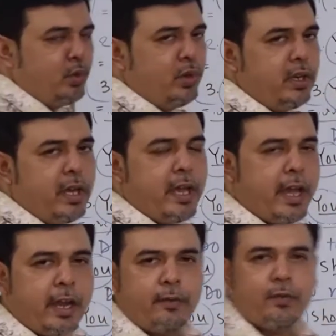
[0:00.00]
rule,
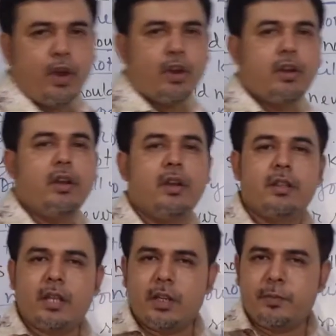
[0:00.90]
and for
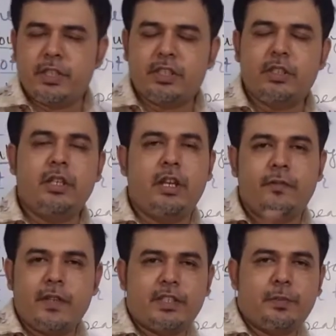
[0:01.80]
third person
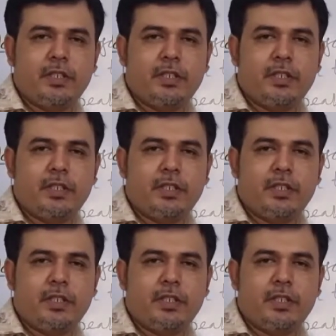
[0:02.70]
and first